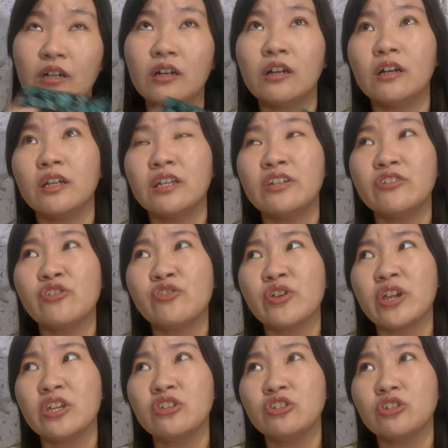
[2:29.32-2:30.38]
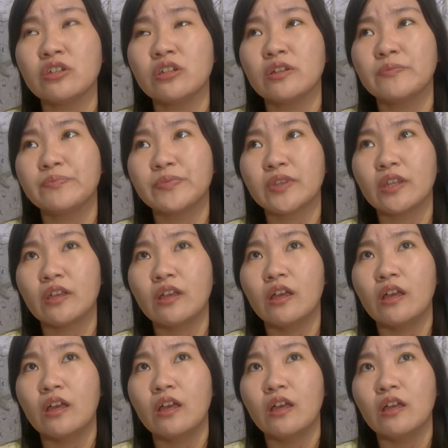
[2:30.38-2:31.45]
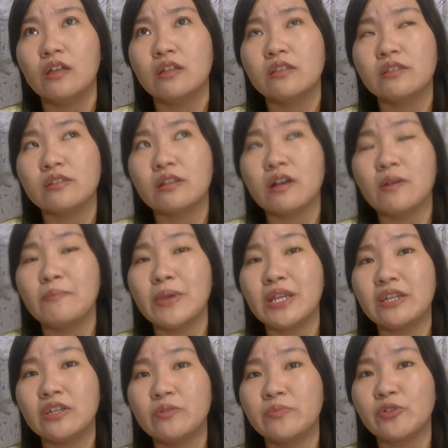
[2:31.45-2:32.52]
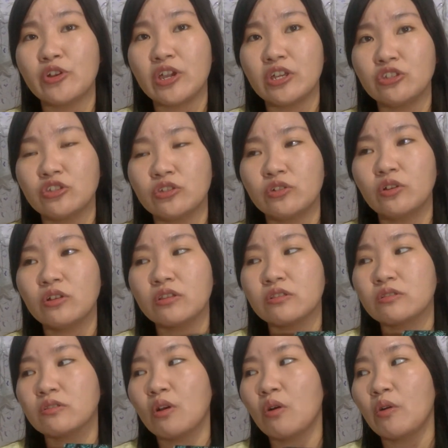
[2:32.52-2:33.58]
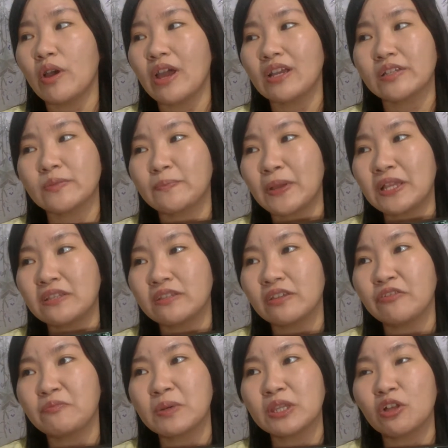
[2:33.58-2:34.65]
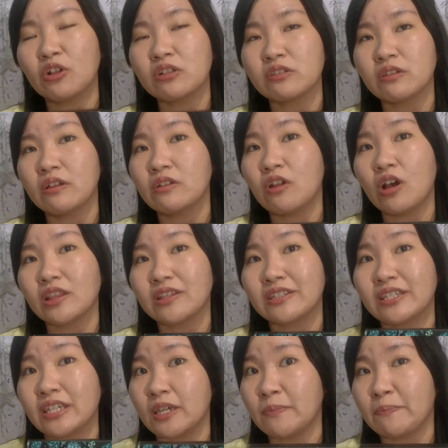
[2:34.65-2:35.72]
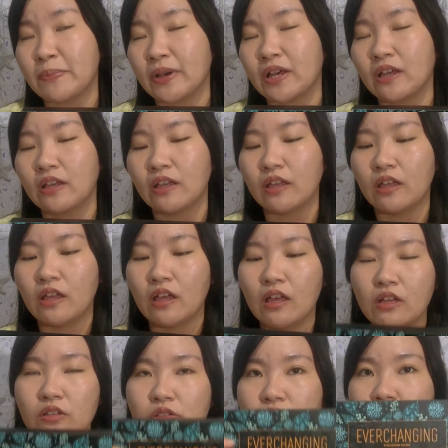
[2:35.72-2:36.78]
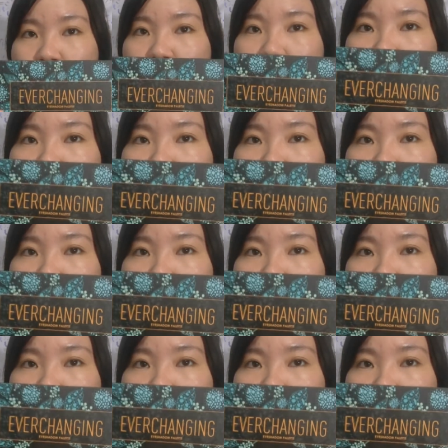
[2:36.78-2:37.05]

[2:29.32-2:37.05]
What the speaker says: in a range. It's a medium range, not so expensive but also not cheap. So